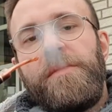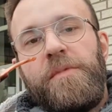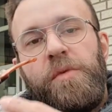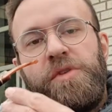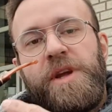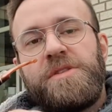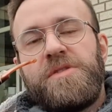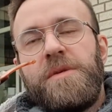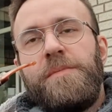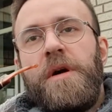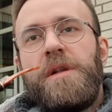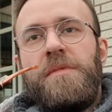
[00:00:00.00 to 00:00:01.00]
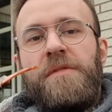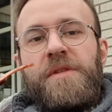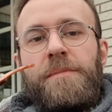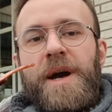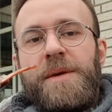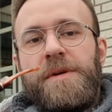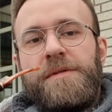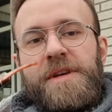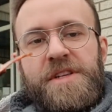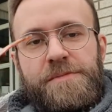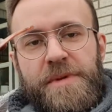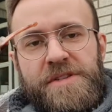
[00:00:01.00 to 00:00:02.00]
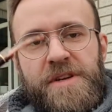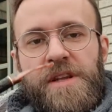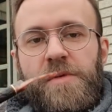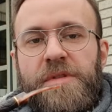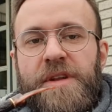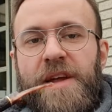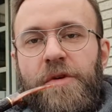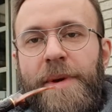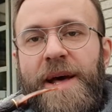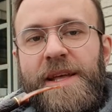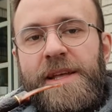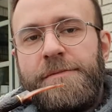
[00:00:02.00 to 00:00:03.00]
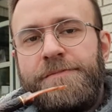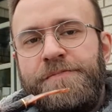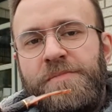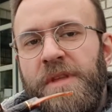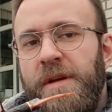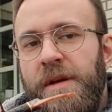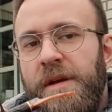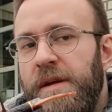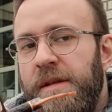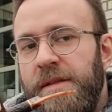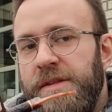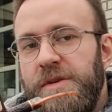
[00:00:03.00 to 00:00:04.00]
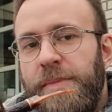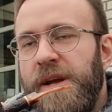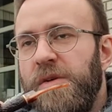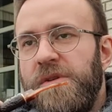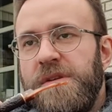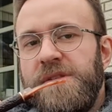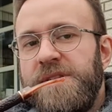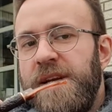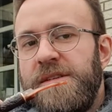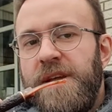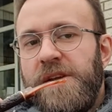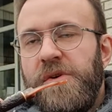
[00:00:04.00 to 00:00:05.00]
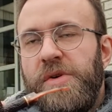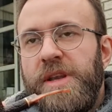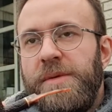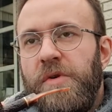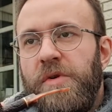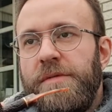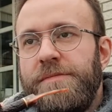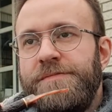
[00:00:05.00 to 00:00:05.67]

when you get to the bottom of the pipe, especially with an aromatic, tobacco doesn't taste that good anymore.